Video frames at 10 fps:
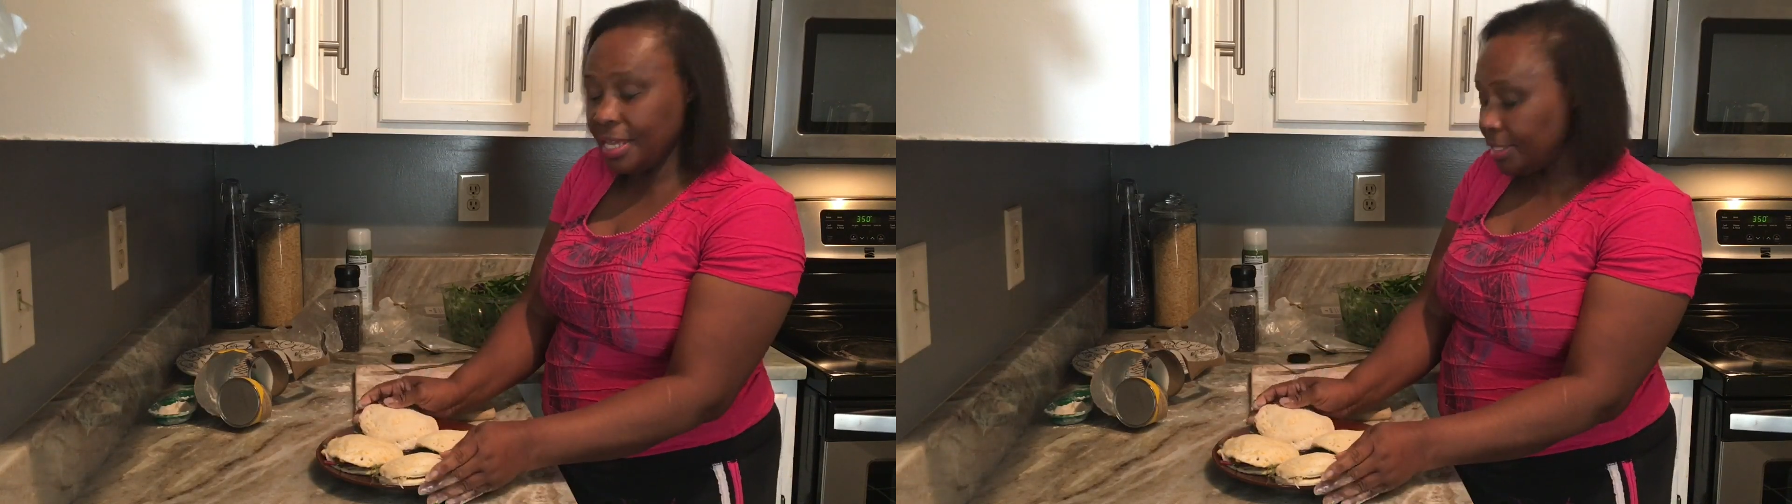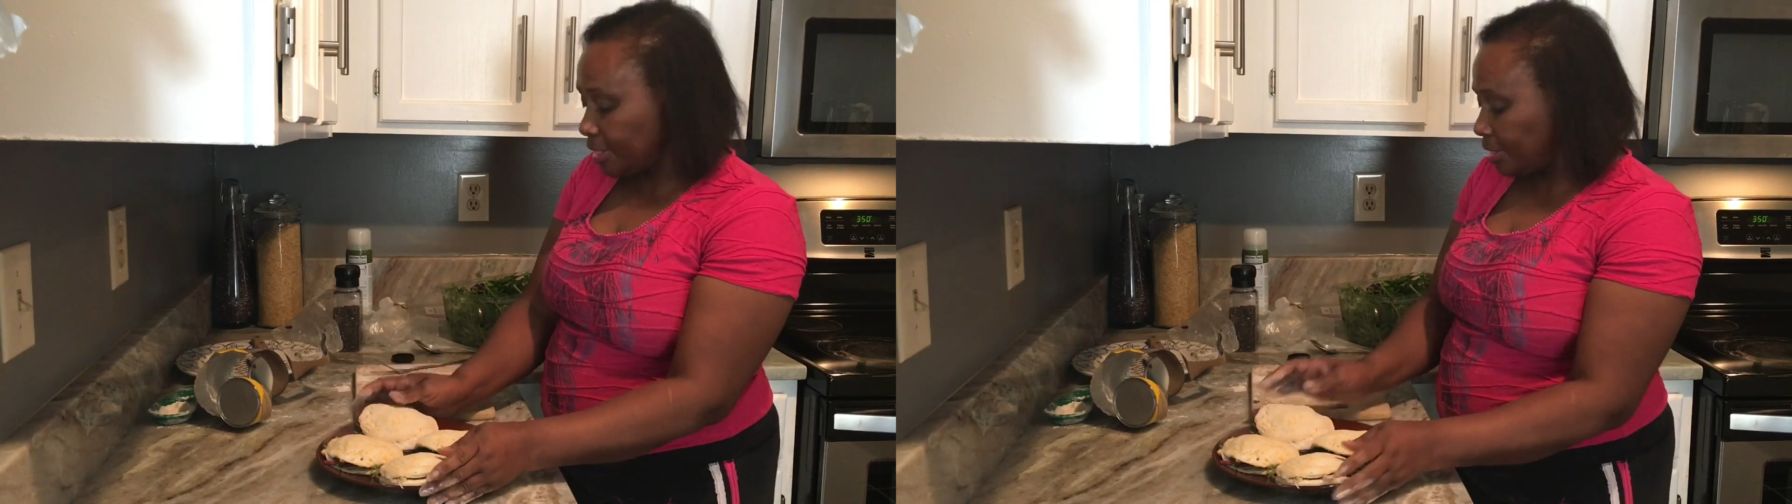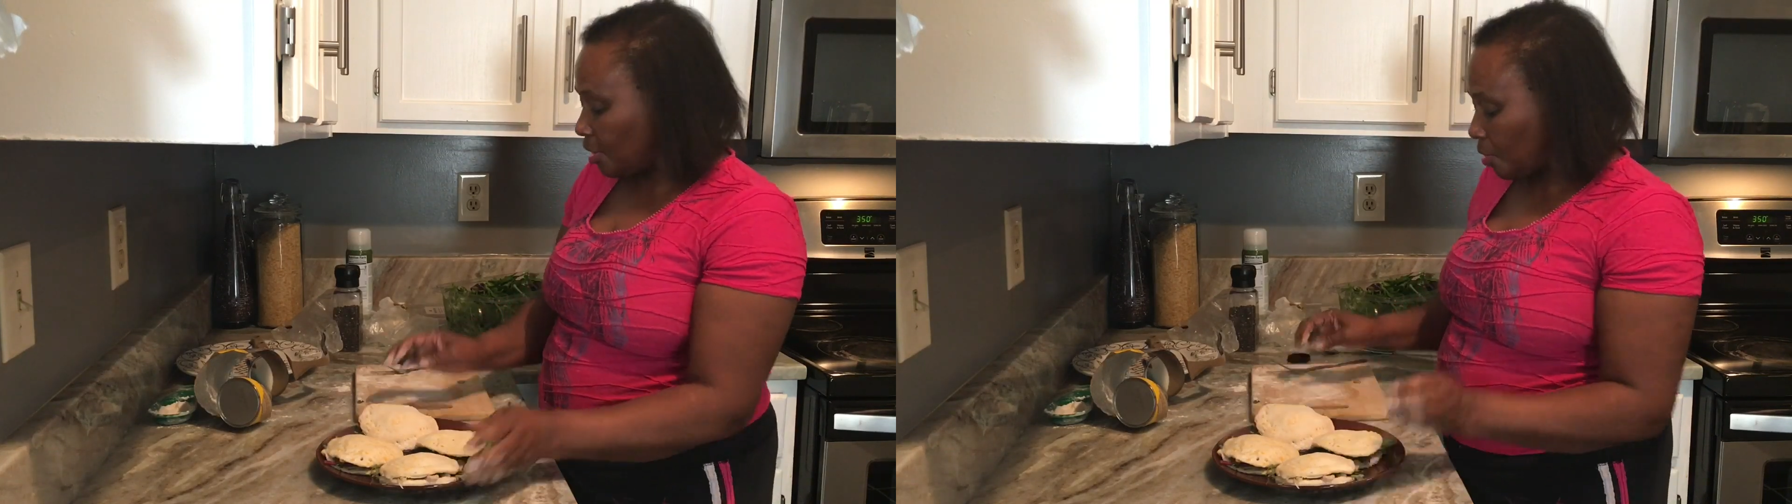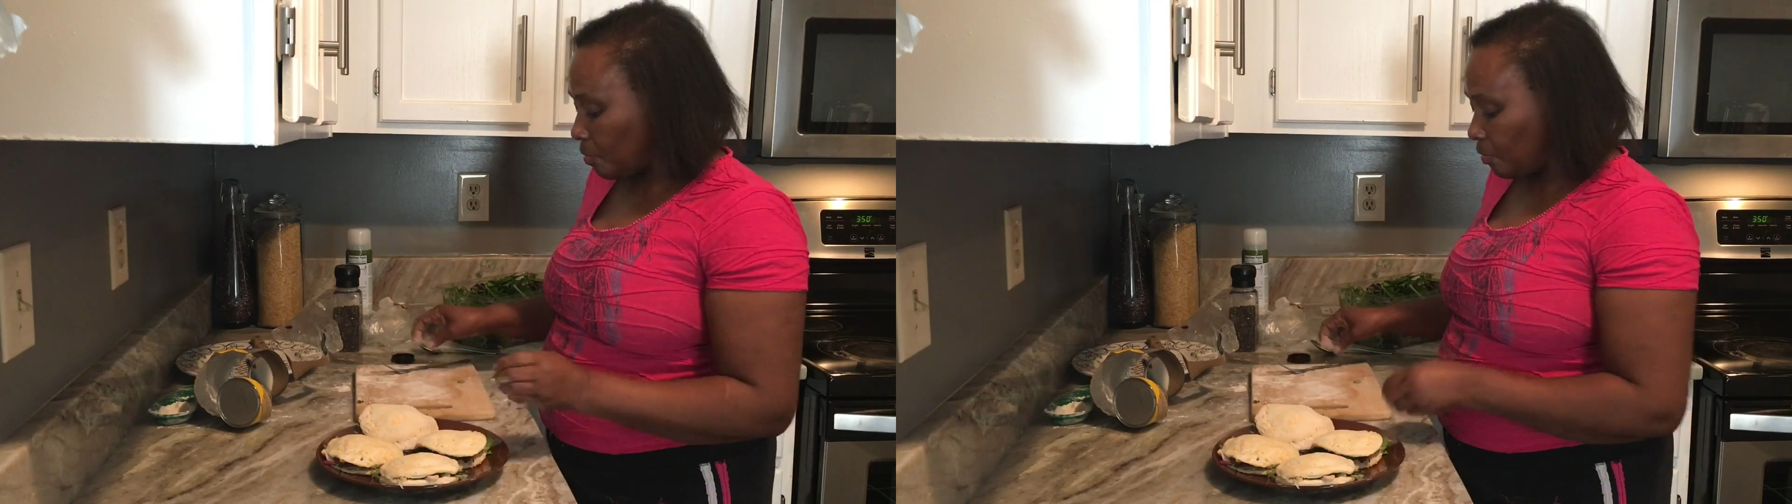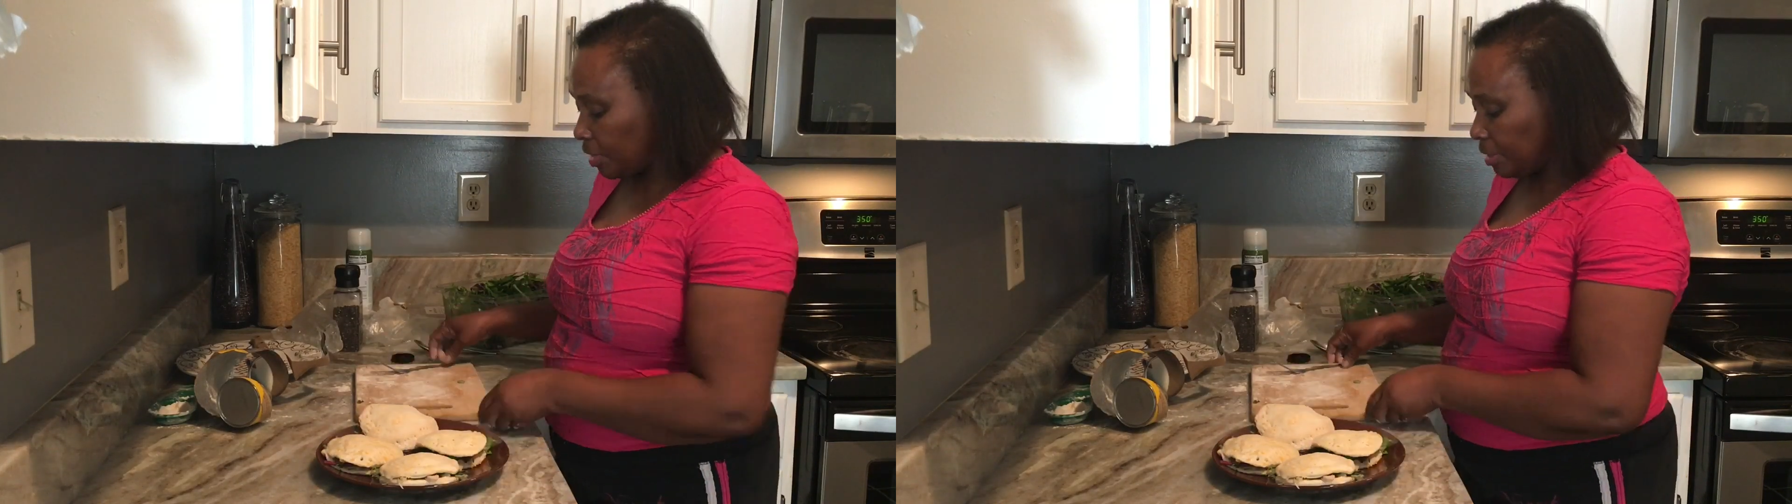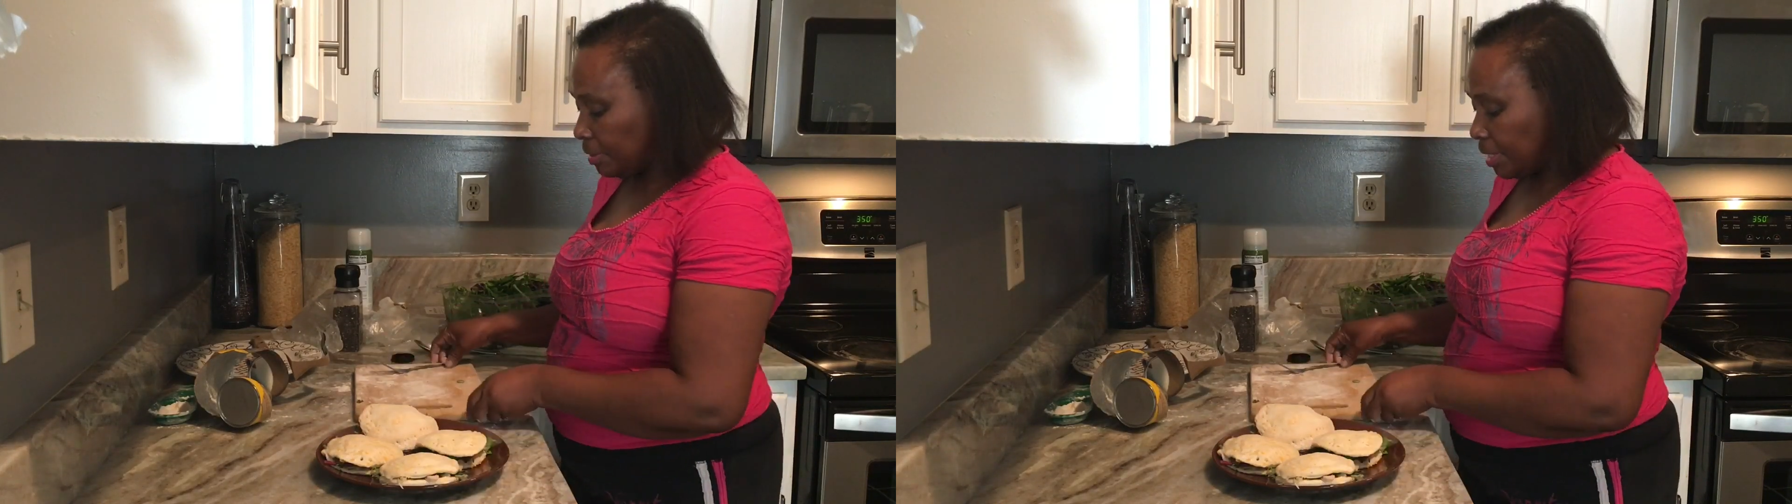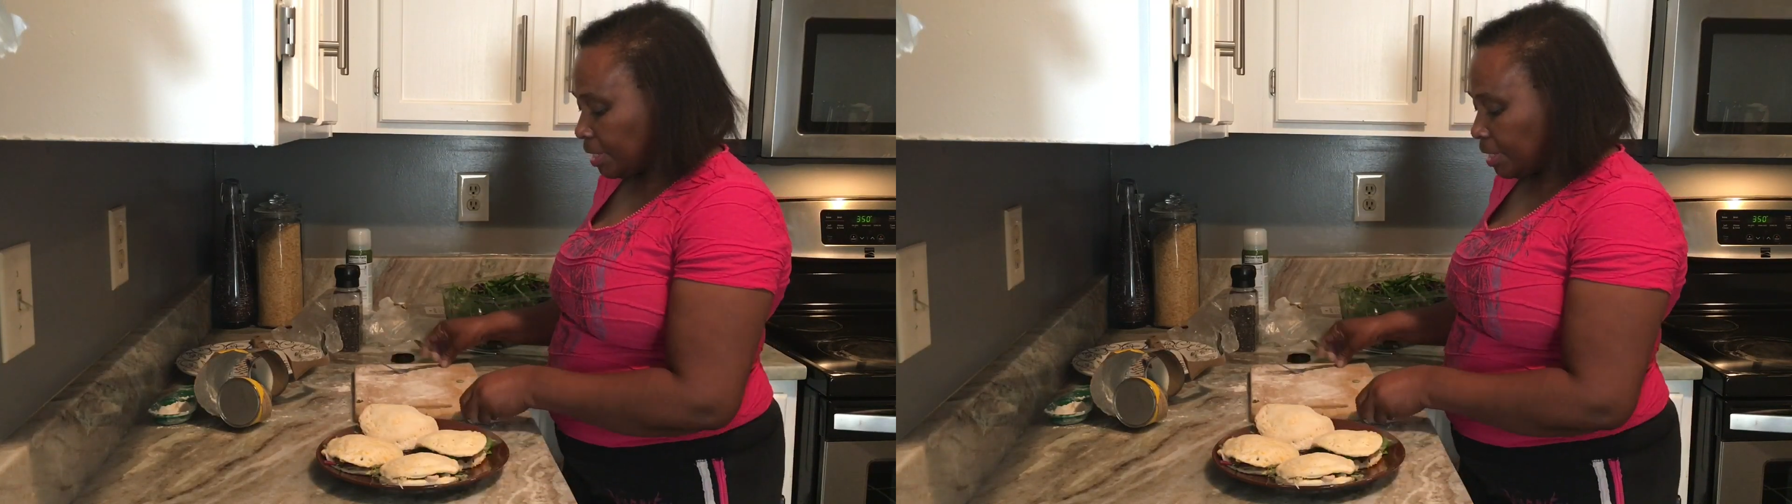into the oven